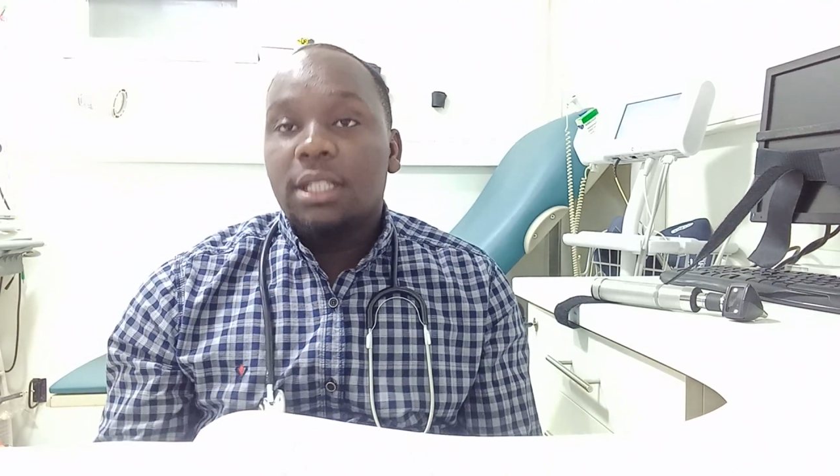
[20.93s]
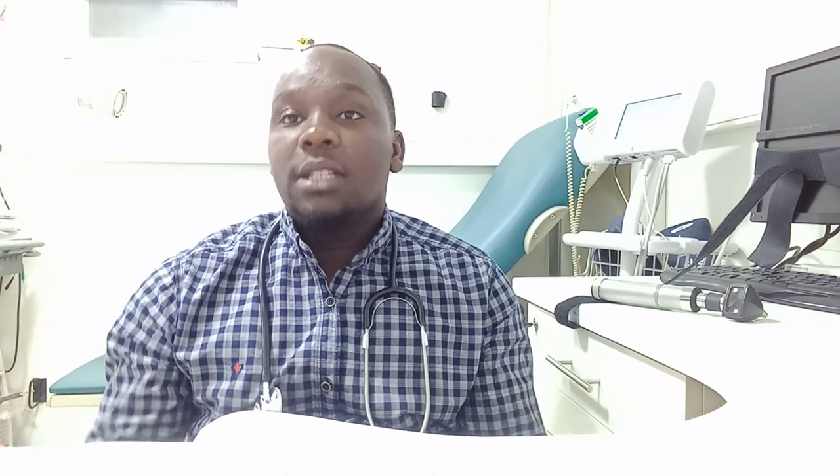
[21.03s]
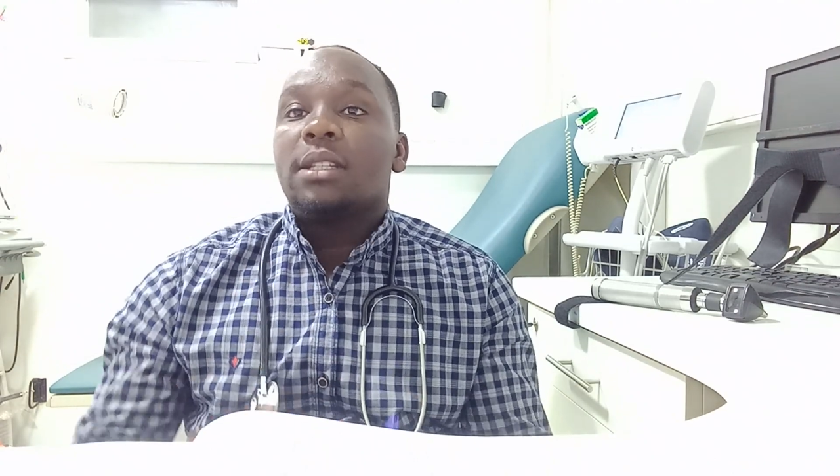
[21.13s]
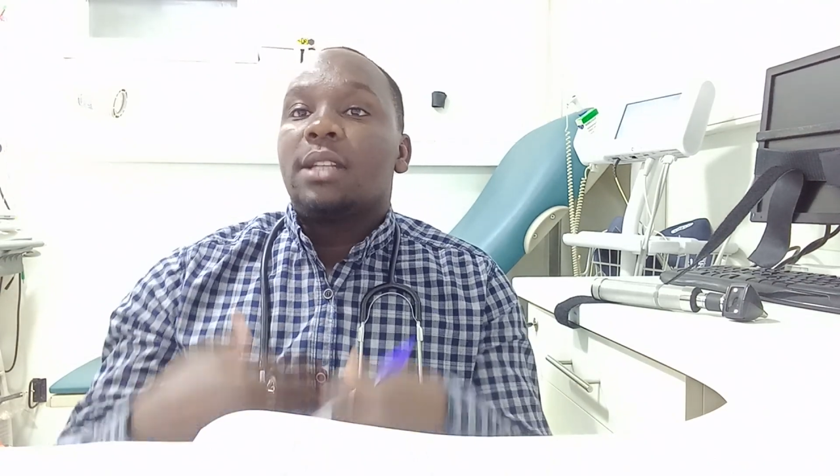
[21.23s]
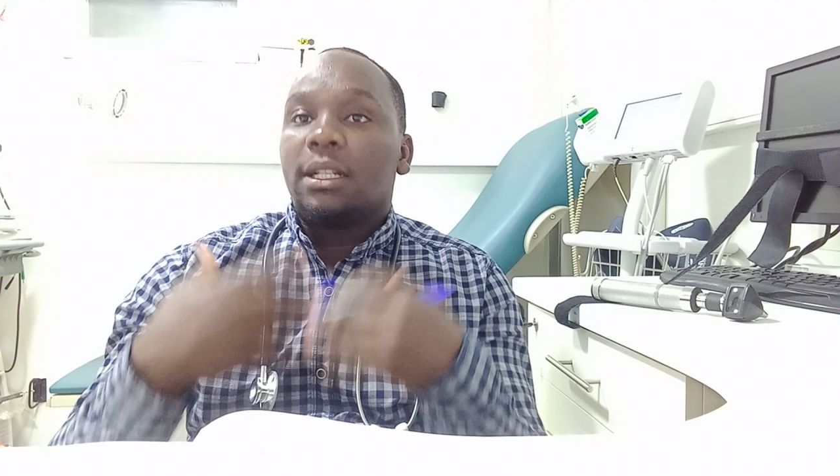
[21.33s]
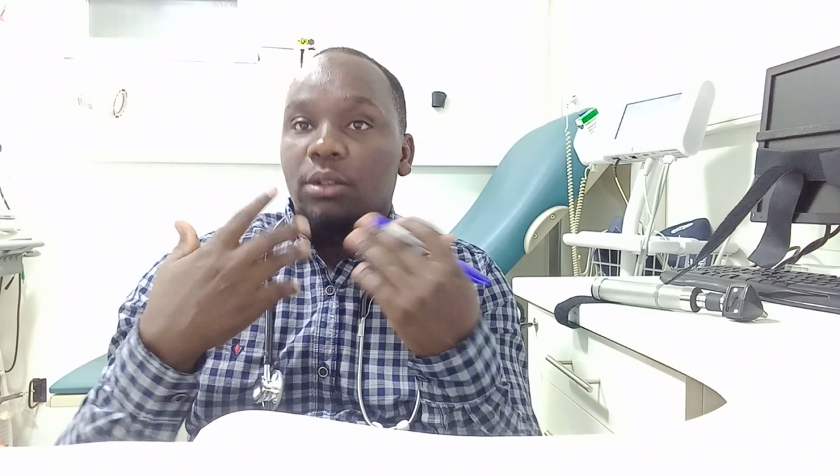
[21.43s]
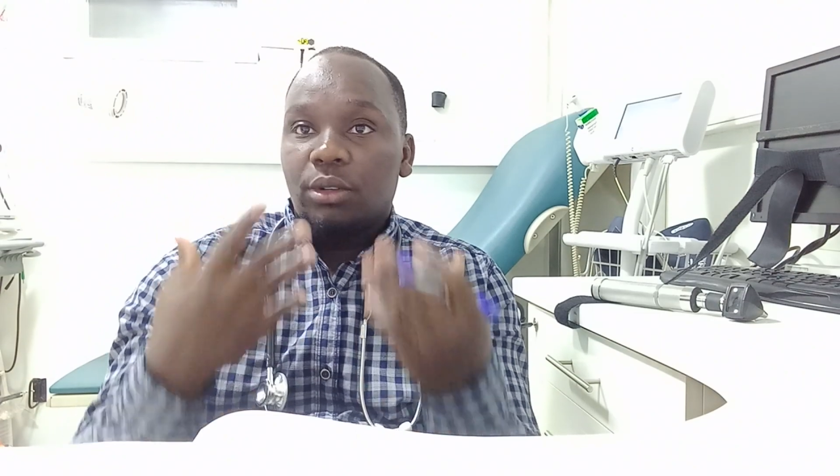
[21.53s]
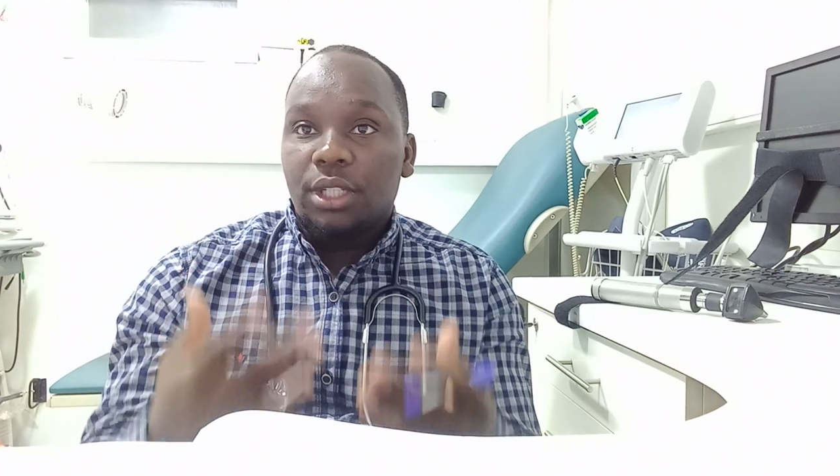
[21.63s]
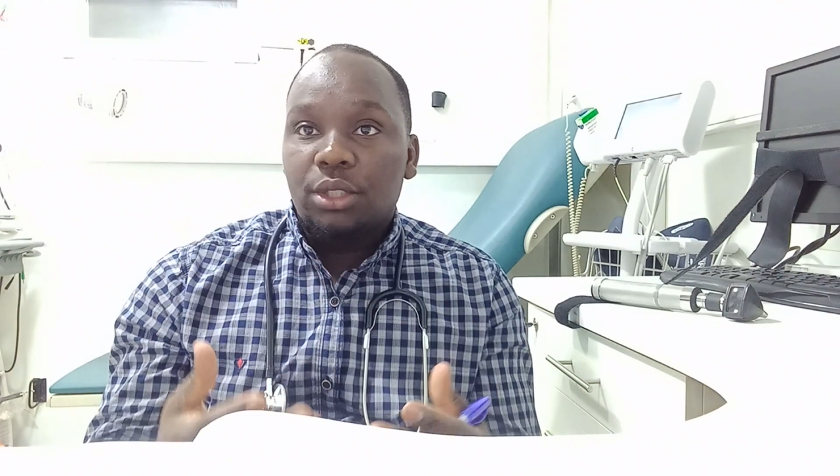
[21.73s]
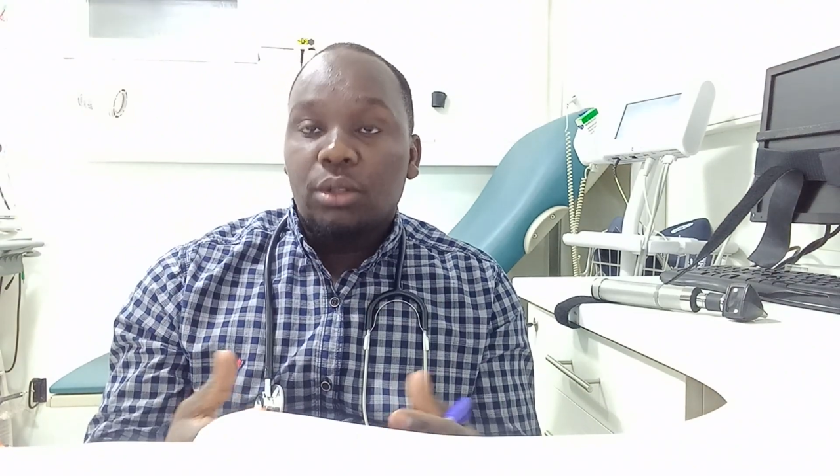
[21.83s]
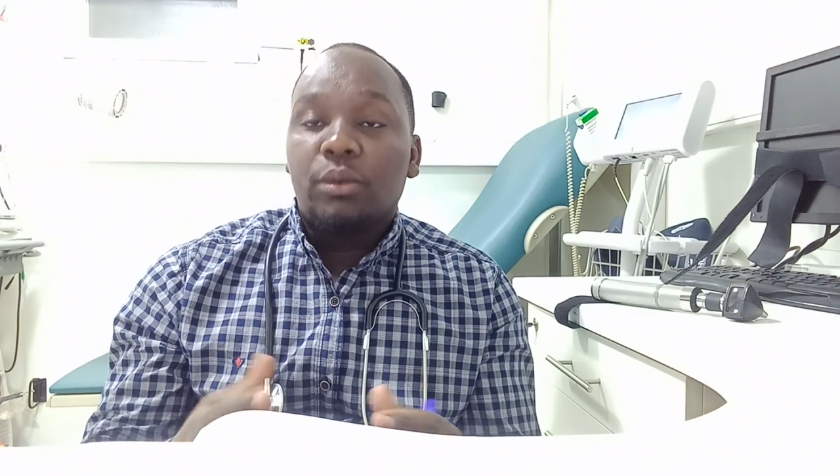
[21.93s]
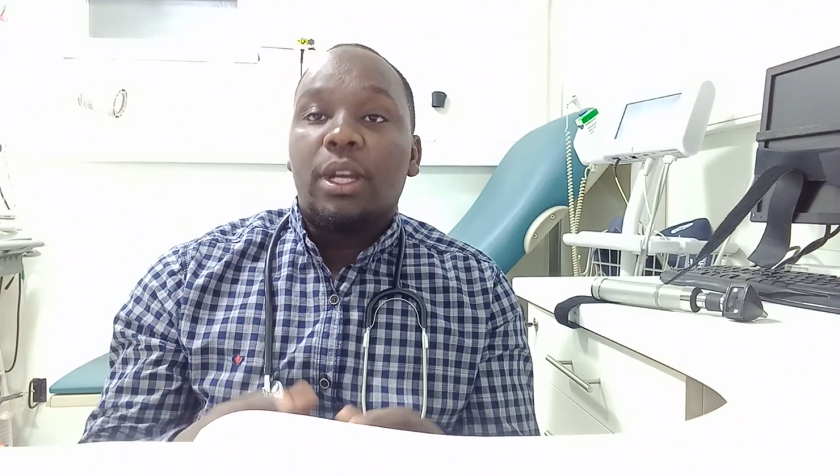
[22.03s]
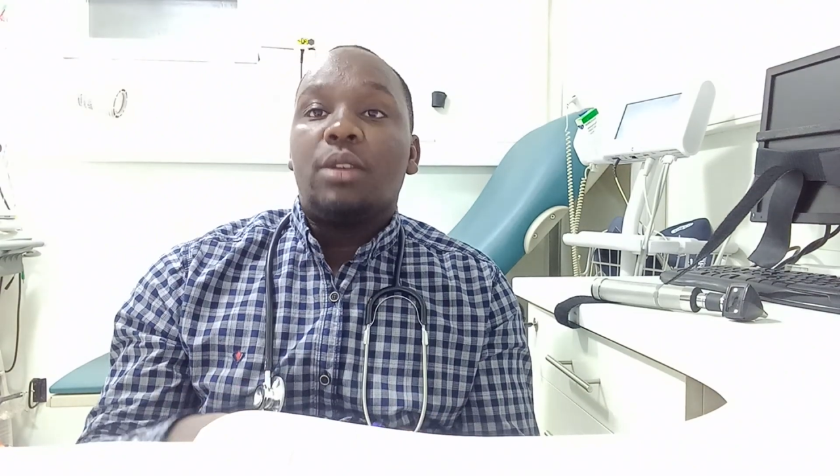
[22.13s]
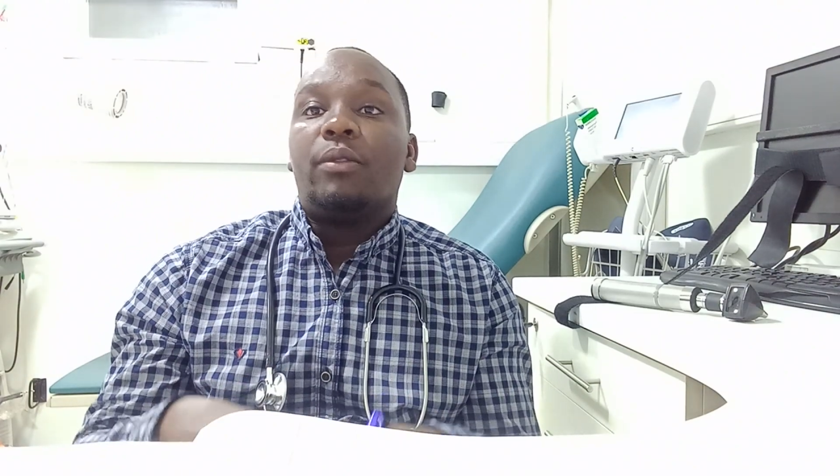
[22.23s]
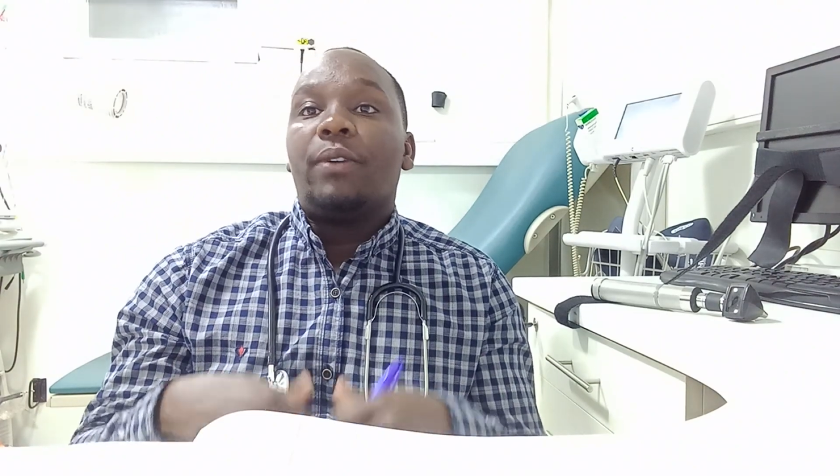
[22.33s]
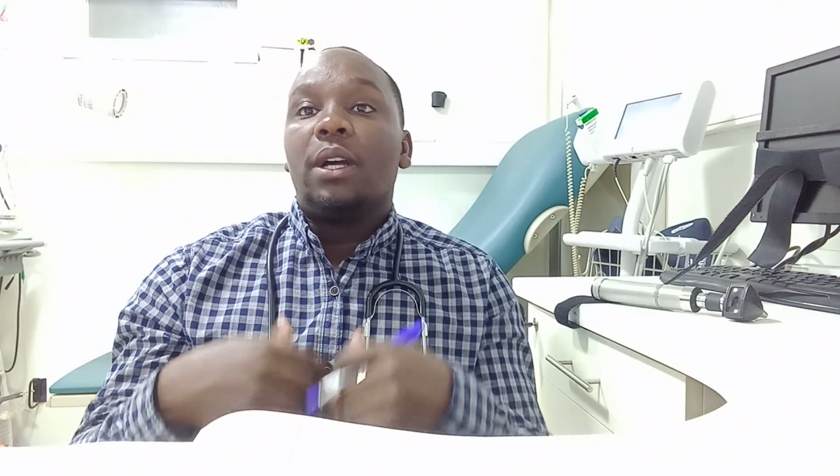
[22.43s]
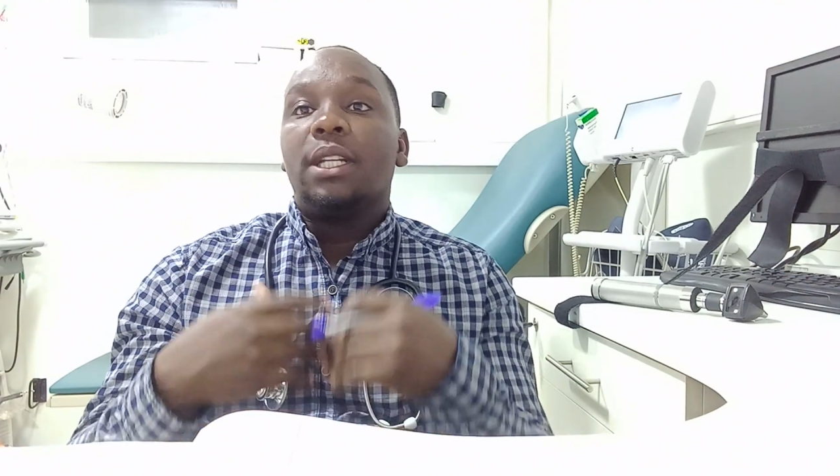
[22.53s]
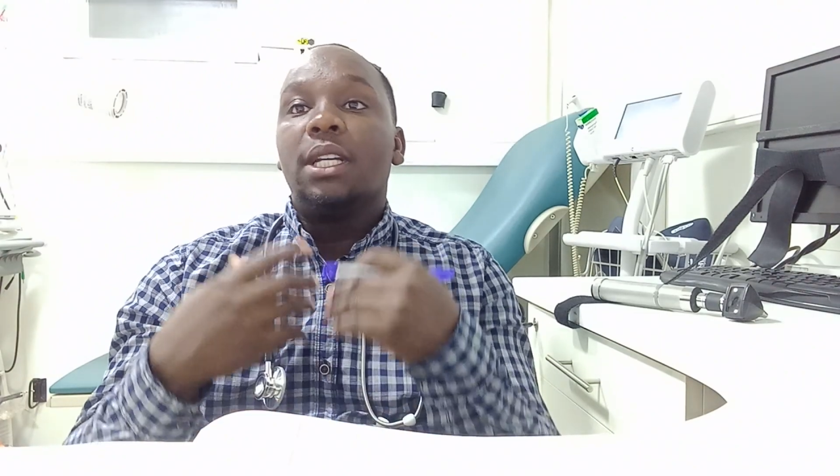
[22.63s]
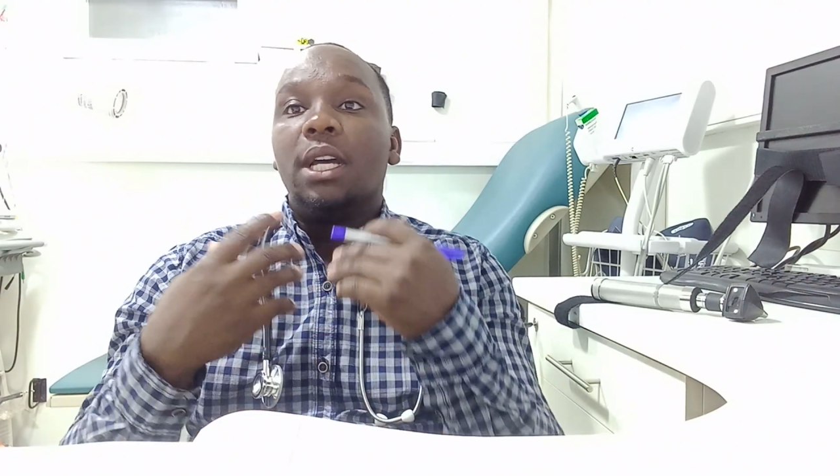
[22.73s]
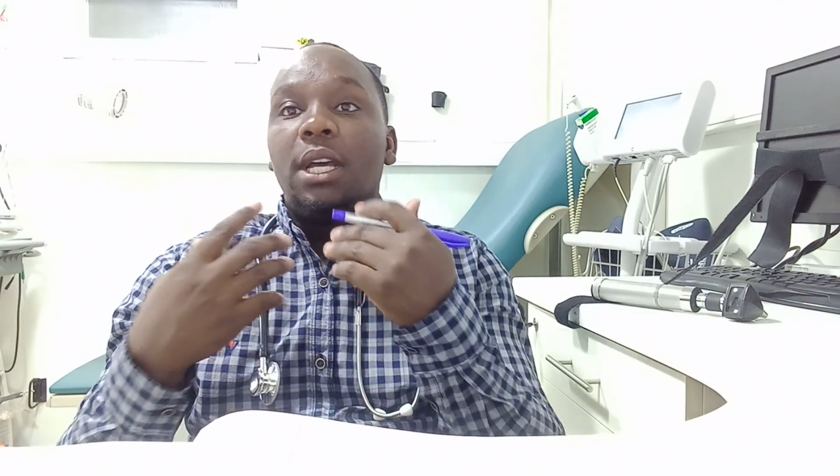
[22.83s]
Is that condition where you
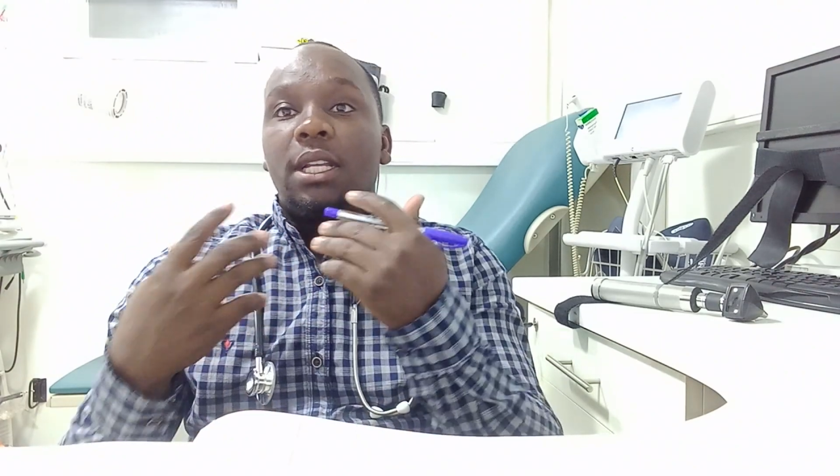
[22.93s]
find